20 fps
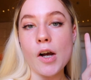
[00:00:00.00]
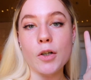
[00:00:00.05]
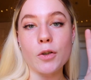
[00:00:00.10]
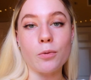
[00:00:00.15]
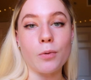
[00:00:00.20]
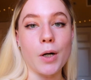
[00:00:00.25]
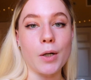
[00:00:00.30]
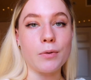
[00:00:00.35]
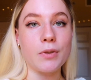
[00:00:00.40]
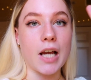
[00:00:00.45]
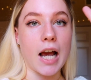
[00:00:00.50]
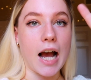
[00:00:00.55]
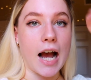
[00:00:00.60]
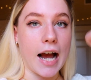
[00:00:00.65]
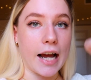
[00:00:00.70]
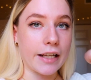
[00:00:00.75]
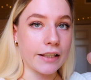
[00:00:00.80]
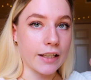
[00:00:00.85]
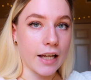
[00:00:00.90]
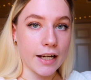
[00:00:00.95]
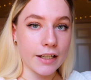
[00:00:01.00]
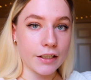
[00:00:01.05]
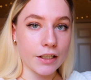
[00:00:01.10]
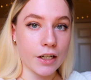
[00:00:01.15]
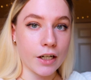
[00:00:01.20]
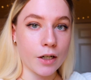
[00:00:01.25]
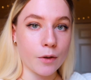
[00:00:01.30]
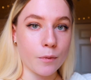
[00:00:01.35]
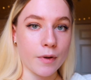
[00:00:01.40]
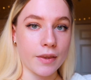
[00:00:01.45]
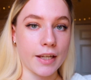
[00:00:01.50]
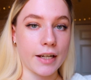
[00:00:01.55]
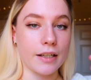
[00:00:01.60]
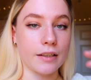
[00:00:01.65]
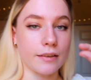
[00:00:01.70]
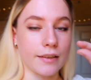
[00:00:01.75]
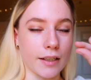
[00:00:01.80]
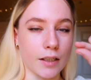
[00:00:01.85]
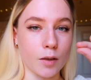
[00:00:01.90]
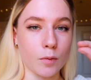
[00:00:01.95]
quote eyeliner with like a
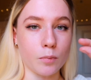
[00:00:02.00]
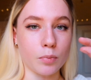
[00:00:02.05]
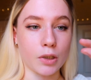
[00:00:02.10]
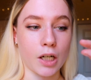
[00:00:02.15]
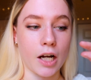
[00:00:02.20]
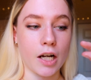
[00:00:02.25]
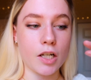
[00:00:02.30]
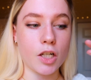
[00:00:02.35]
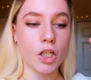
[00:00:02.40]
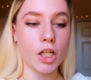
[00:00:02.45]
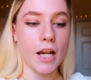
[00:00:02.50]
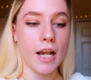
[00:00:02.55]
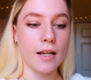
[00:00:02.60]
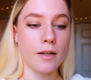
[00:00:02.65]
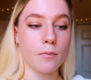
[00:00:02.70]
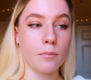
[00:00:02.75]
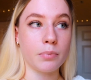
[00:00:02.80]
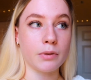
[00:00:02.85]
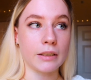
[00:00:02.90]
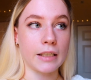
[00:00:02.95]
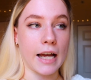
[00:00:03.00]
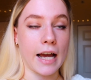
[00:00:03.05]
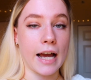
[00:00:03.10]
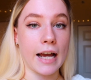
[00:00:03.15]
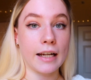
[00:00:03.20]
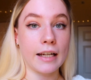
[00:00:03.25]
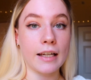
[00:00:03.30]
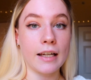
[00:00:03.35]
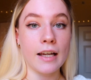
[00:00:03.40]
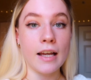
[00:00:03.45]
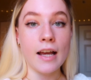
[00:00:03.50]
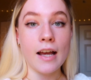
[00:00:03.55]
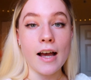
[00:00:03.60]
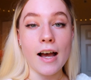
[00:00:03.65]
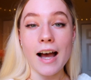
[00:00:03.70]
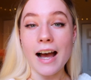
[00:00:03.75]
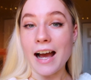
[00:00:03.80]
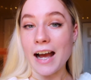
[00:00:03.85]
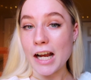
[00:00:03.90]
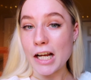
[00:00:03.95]
little brush and black
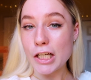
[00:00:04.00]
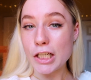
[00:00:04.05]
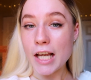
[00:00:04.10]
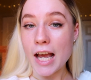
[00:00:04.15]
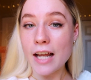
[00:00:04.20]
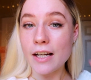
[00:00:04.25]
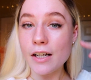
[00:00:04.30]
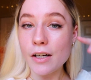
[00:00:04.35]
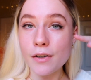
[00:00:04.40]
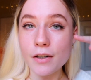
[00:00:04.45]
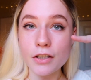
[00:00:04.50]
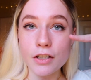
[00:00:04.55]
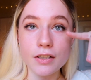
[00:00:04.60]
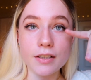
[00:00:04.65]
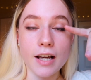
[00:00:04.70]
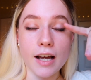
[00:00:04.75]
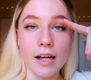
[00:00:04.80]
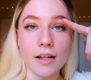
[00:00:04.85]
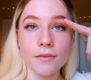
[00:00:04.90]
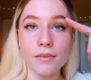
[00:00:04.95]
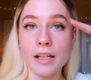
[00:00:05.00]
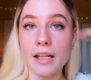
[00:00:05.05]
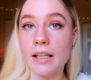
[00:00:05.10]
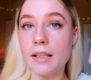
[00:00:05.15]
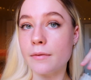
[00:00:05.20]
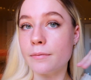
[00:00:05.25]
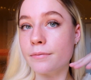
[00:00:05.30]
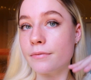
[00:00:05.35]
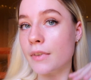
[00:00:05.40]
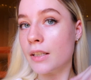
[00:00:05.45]
eyeshadow, and just kind of like